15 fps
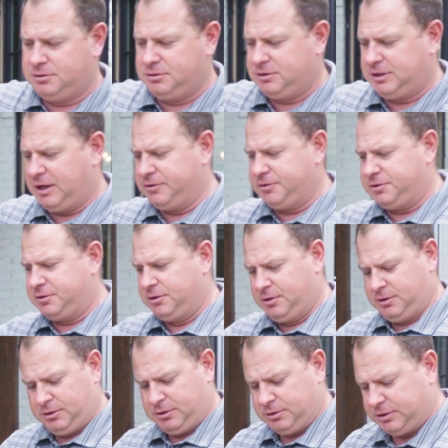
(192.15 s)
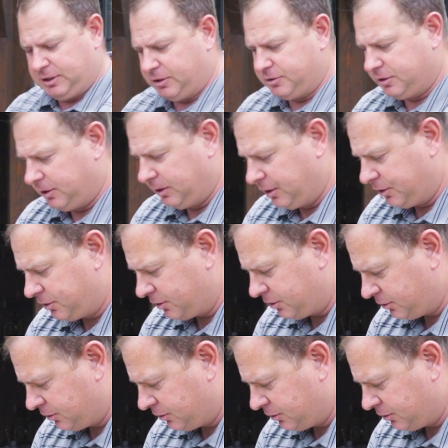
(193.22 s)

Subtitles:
Sounds delicious.